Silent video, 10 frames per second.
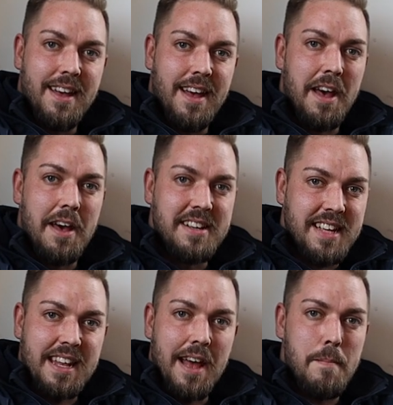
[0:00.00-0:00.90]
Uh, he's
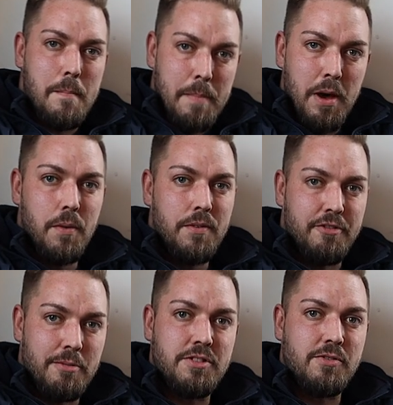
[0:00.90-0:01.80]
had that built
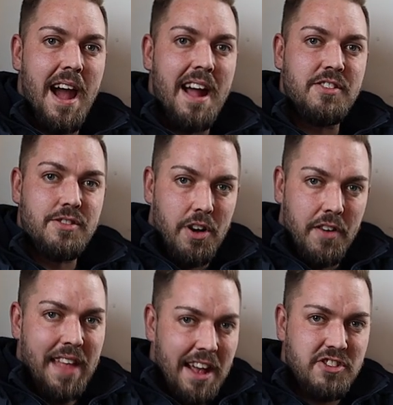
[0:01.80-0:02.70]
from scratch
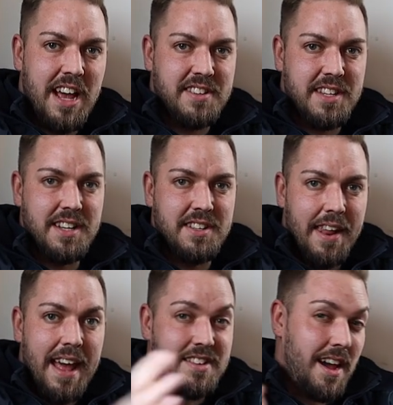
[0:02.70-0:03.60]
on that chassis. So
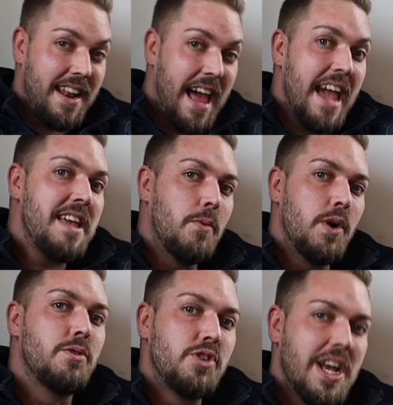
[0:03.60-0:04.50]
that's like an eight
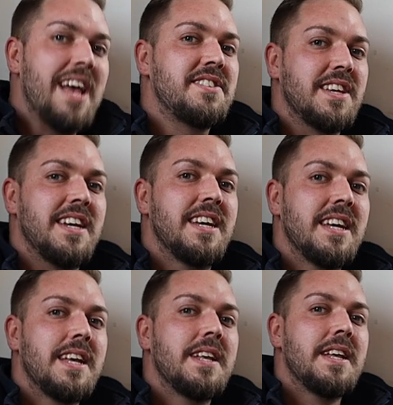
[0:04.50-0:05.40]
wheel chassis.
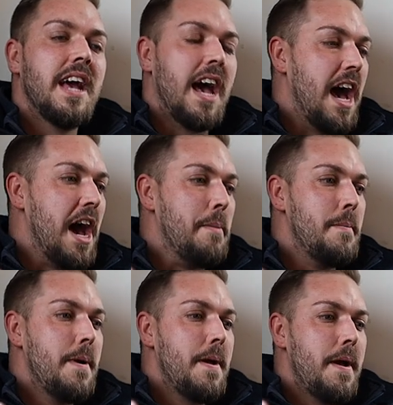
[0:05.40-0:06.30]
Um,
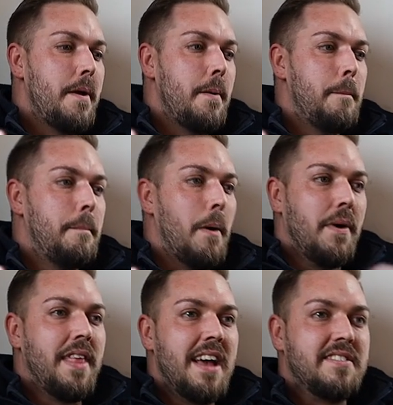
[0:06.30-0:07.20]
but
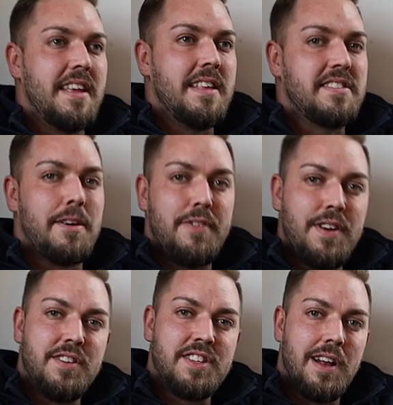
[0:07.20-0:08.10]
what that is, that's something
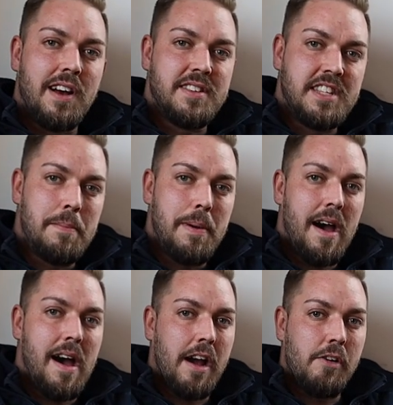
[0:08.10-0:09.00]
you see like a
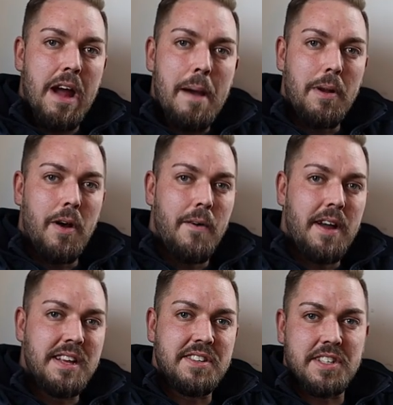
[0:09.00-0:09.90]
tipper, a grab
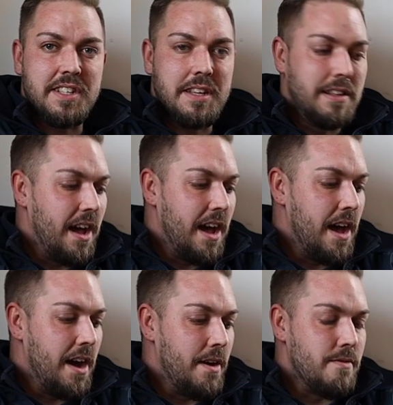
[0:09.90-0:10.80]
lorry, like
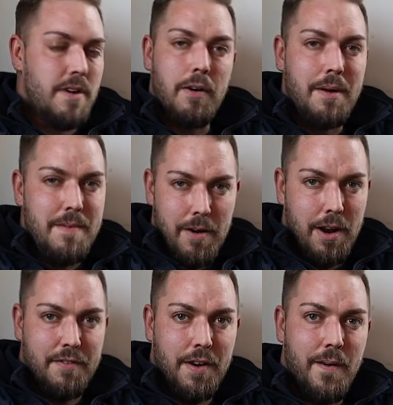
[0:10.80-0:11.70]
a uh, roll on roll
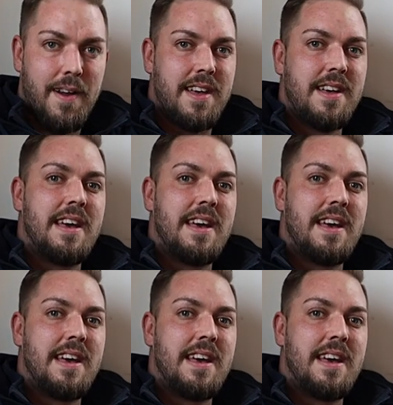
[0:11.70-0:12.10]
off lorry.